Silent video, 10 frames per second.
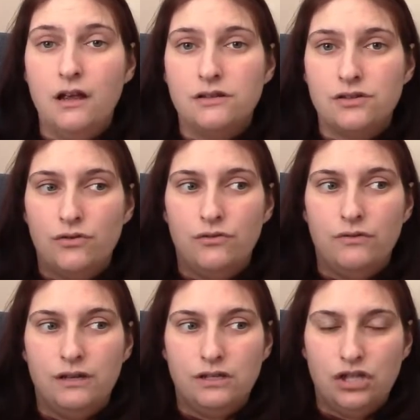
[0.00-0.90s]

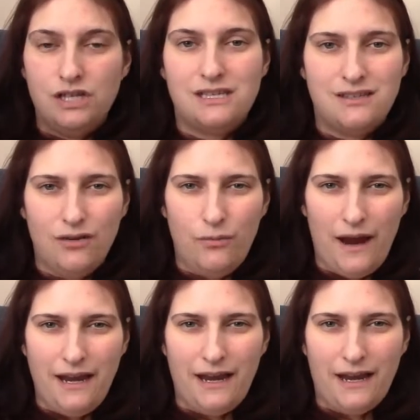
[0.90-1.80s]
so she's still
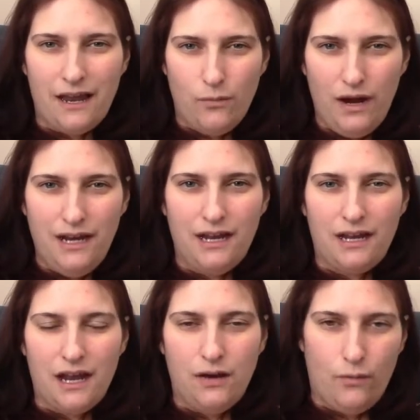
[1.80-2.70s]
waiting and
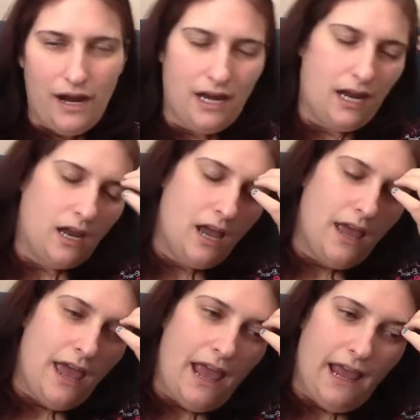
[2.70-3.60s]
waiting and waiting.
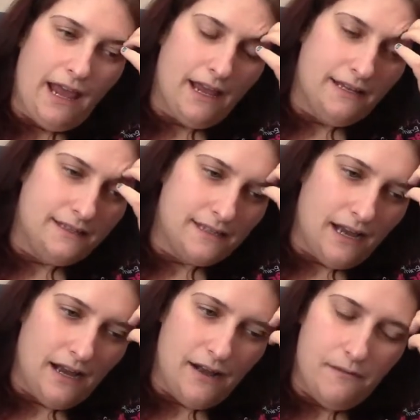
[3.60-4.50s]
And
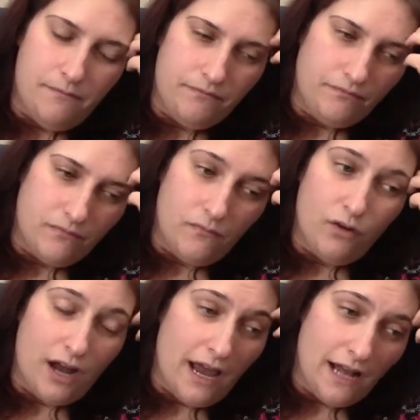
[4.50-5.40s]

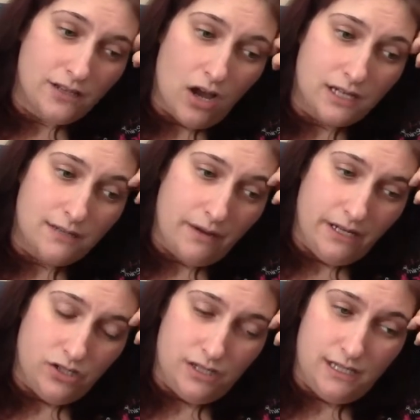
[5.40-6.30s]
when I had talked to my
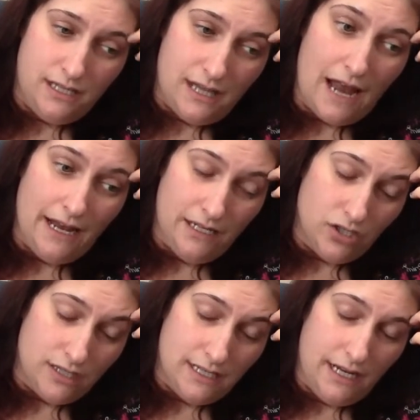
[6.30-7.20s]

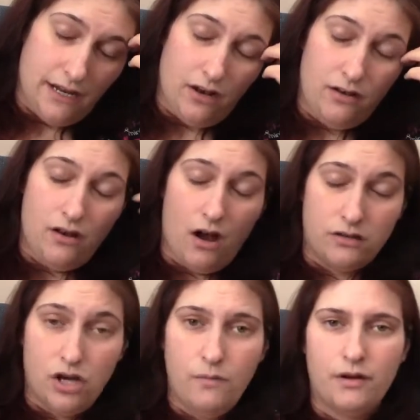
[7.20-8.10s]
agency in
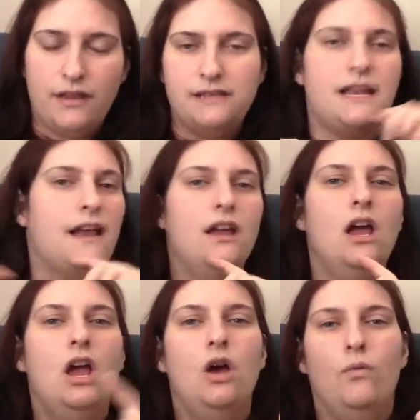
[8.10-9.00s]
October, they said,
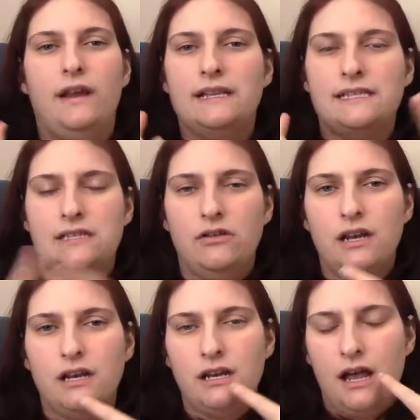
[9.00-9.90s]
we can still
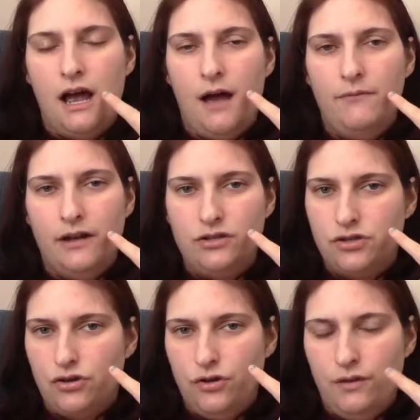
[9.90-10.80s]
get
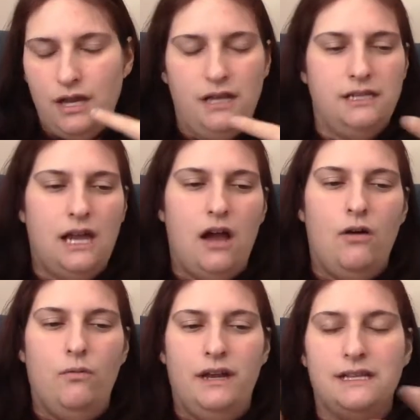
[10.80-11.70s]
register you with
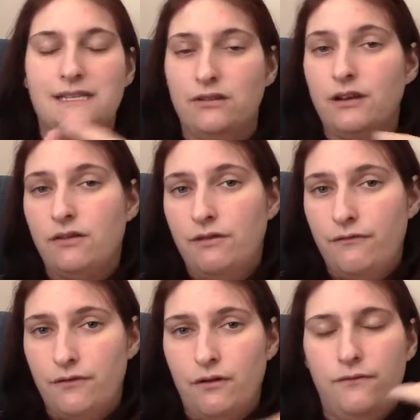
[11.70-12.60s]
India, we can still get a
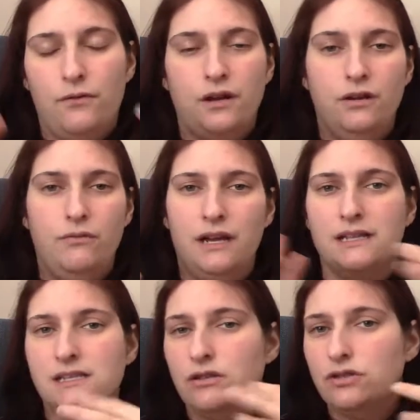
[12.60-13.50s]
referral for you, we
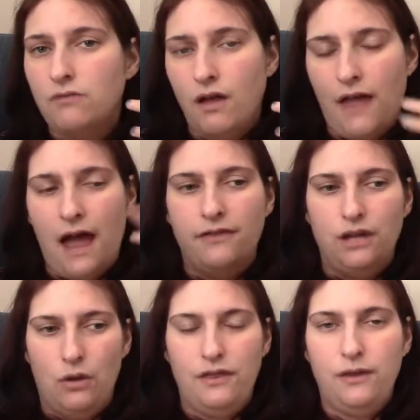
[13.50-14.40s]
can still do all that,
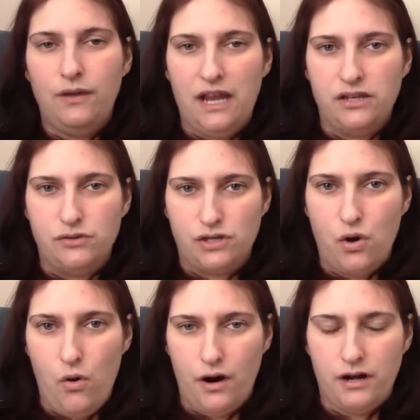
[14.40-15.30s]
the only thing we can't do is
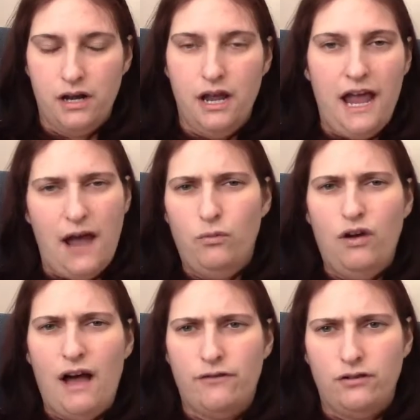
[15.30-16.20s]
court, and
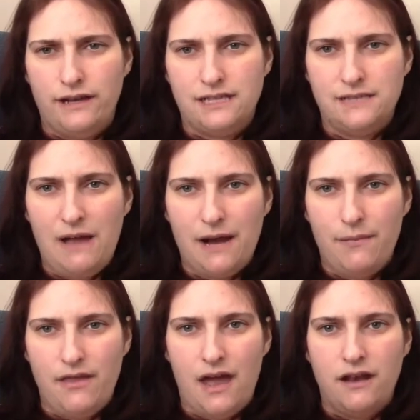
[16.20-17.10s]
we'll have our license back
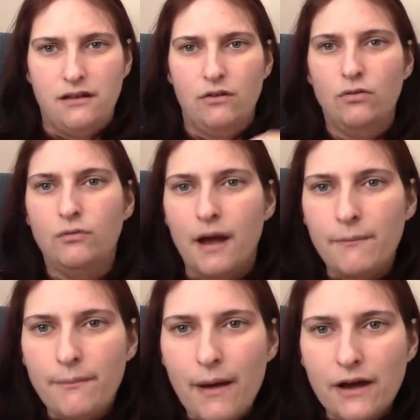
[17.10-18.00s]
by then. Oh, my
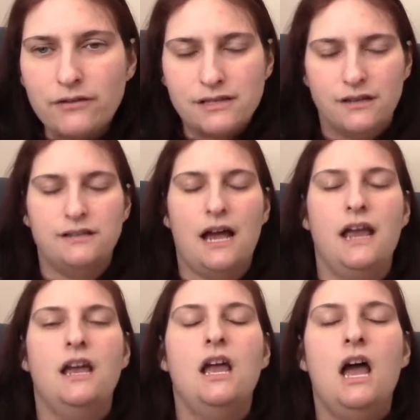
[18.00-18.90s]
battery's gonna
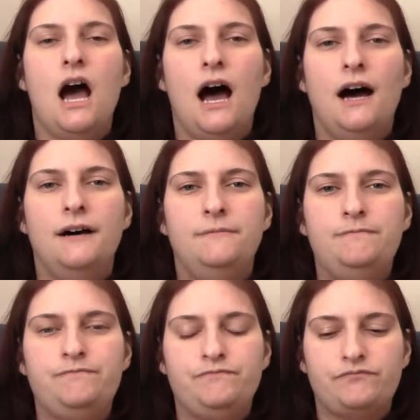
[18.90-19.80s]
die.
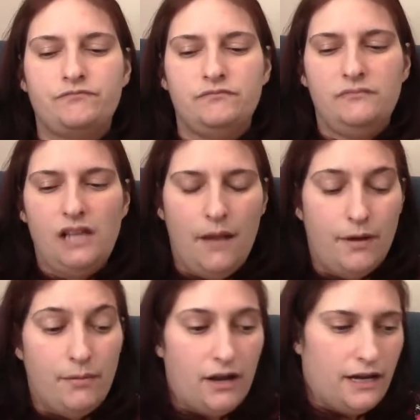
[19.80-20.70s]
I'm
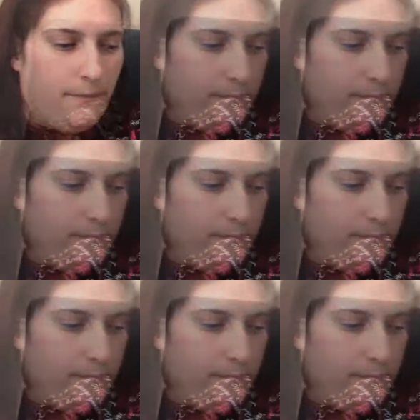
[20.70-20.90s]
gonna plug it in,